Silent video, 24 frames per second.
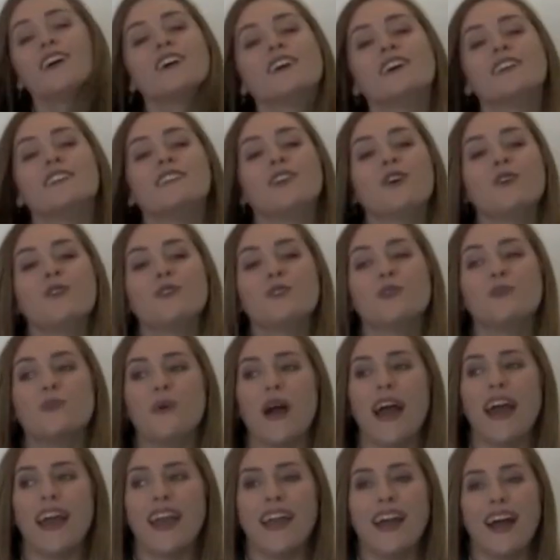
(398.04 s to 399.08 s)
Along the
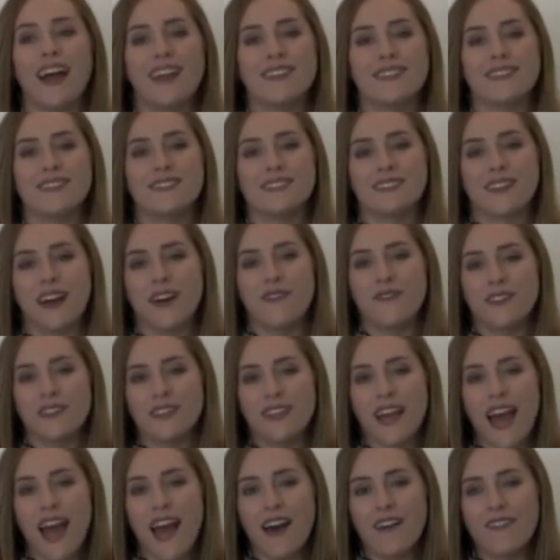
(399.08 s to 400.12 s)
way, I discovered
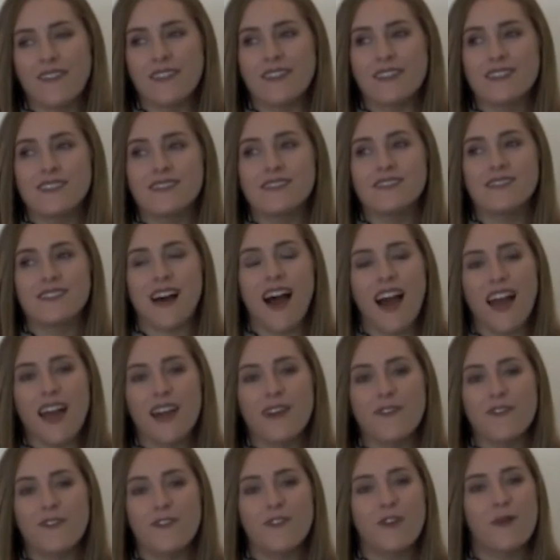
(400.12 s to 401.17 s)
how the
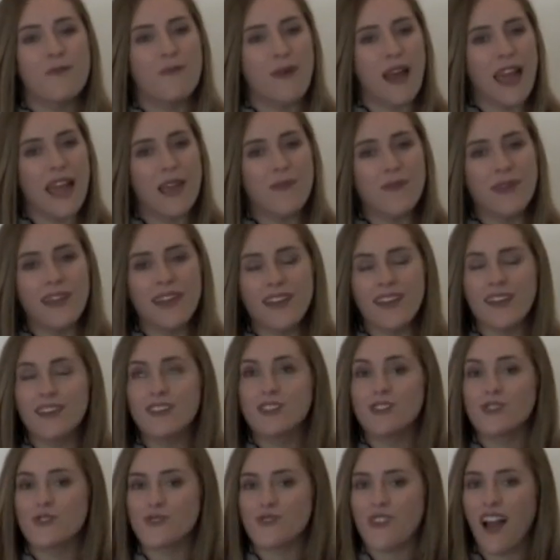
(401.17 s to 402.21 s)
desire for a baby
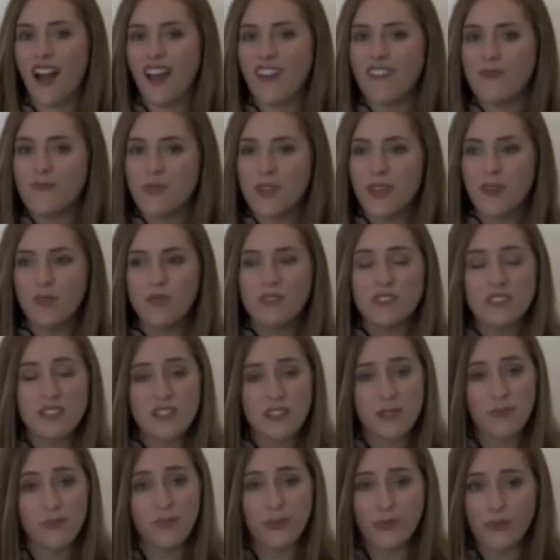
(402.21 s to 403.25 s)
can drive people to
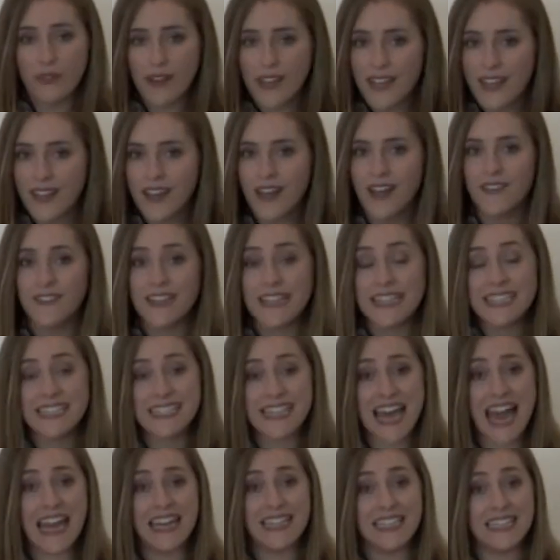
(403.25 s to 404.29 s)
the brink of
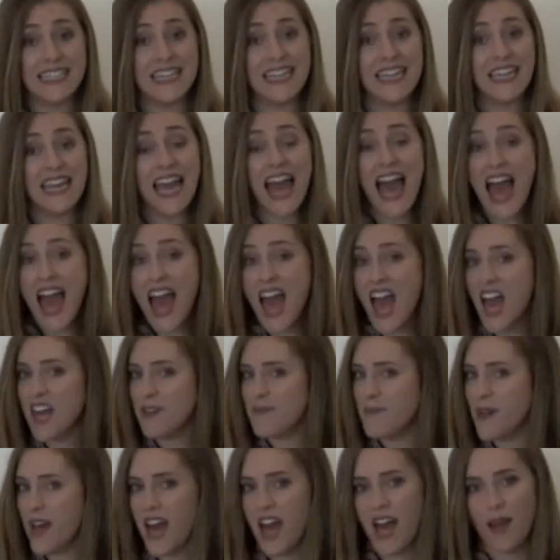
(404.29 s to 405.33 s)
insanity and
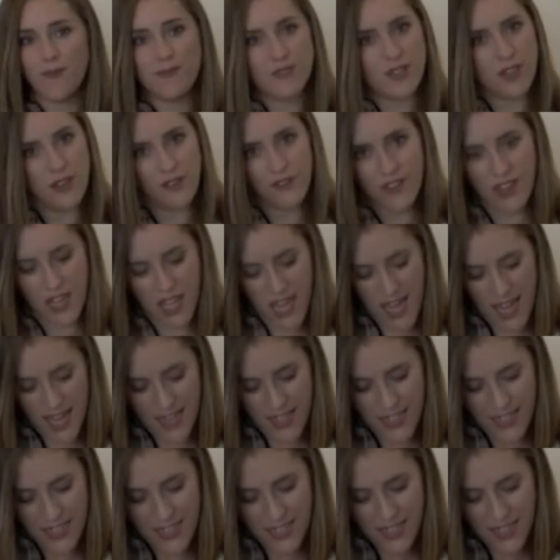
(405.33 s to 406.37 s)
perhaps over the
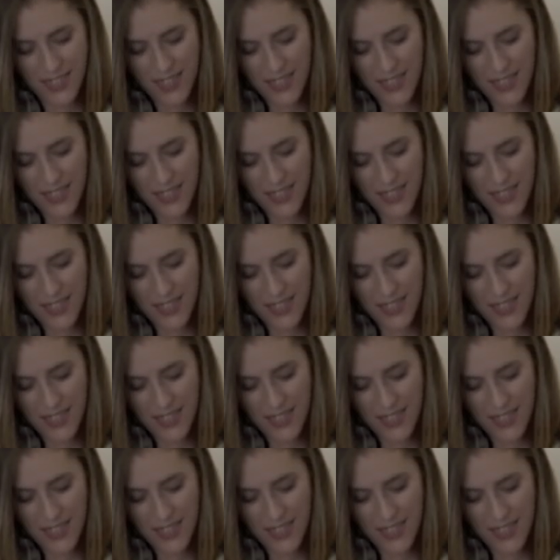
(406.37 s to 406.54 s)
edge.